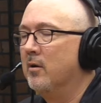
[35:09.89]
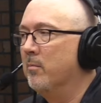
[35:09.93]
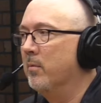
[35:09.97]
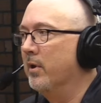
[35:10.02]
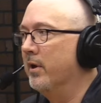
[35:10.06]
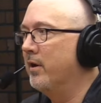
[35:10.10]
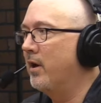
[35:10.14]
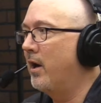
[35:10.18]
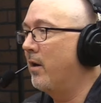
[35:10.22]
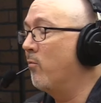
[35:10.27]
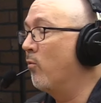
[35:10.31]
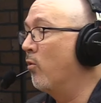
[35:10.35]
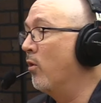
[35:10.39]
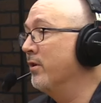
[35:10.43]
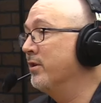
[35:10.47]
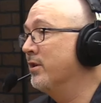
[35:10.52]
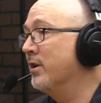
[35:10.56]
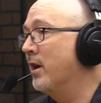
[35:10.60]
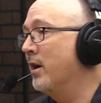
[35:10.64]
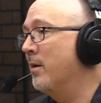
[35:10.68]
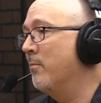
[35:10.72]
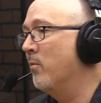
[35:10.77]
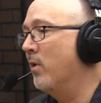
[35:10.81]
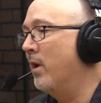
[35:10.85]
But I, one
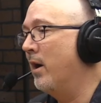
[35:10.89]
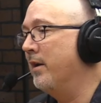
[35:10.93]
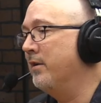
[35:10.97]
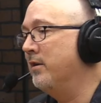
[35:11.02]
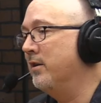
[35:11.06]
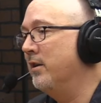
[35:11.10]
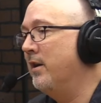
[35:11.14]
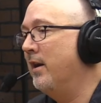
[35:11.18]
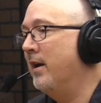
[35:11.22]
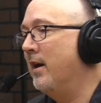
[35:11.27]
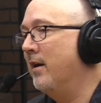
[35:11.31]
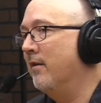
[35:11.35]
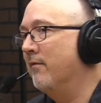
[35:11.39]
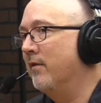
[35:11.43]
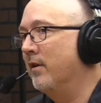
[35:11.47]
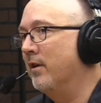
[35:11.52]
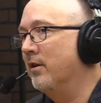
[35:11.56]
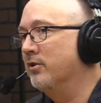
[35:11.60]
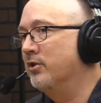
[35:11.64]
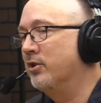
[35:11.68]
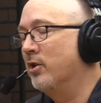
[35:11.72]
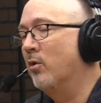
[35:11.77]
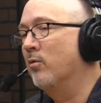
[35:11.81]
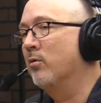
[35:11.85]
time I did have
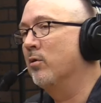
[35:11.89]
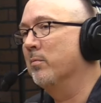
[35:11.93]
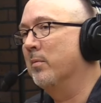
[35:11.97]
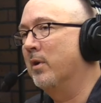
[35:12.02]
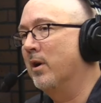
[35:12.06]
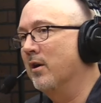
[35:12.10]
a showroom